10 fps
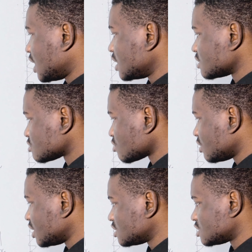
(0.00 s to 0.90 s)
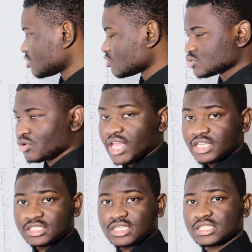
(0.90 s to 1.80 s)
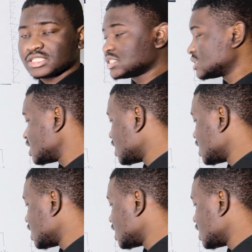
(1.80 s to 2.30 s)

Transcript: in solids also exists.